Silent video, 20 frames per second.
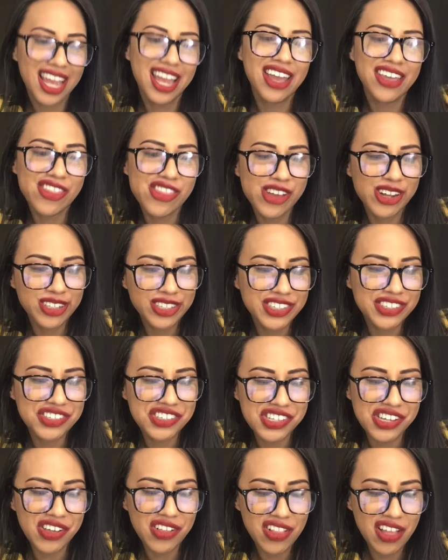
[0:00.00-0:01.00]
they're
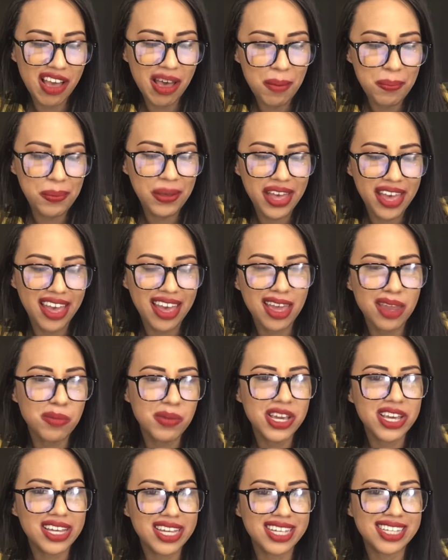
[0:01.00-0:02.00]
still up ahead
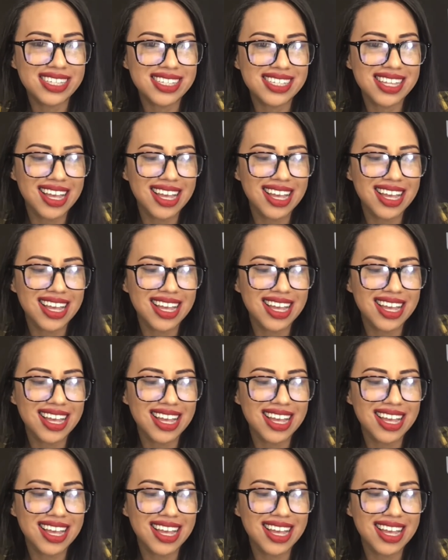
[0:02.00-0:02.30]
because